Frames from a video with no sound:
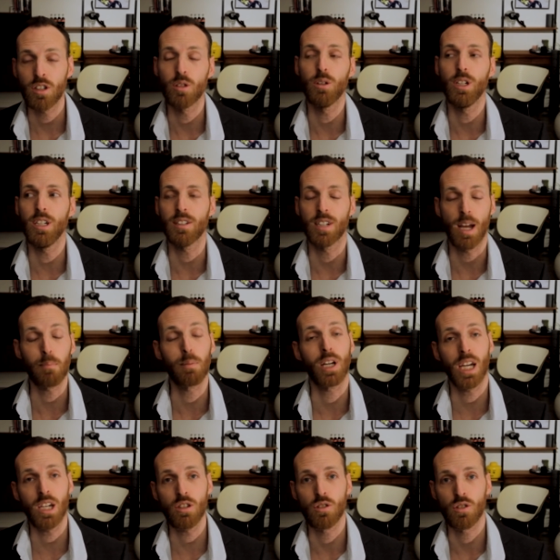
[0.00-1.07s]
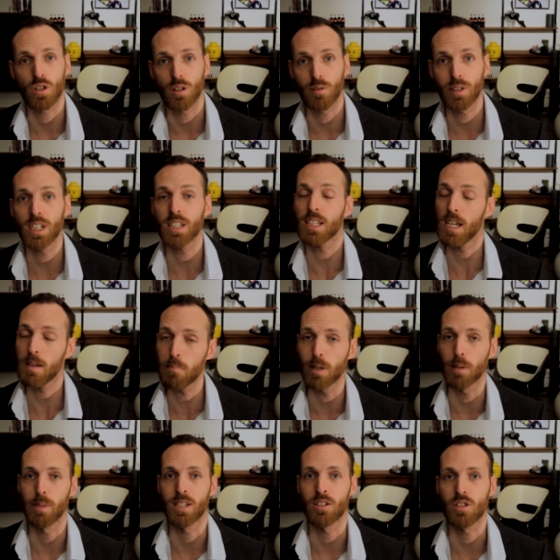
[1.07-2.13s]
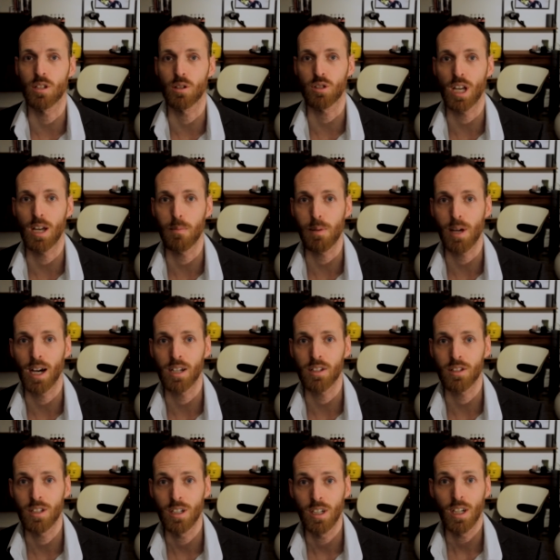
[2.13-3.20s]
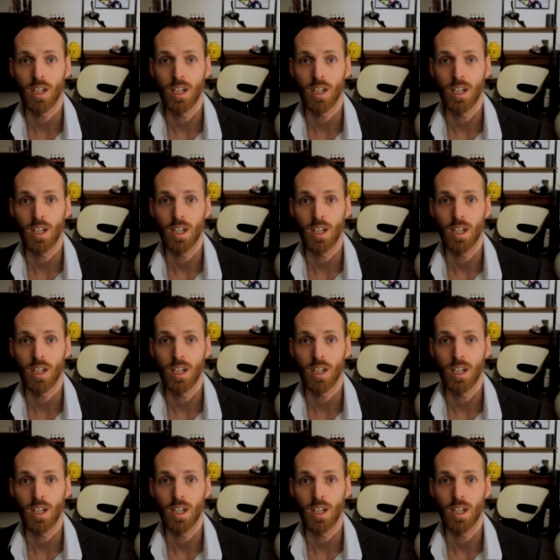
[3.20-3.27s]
you need an application server that implements those APIs.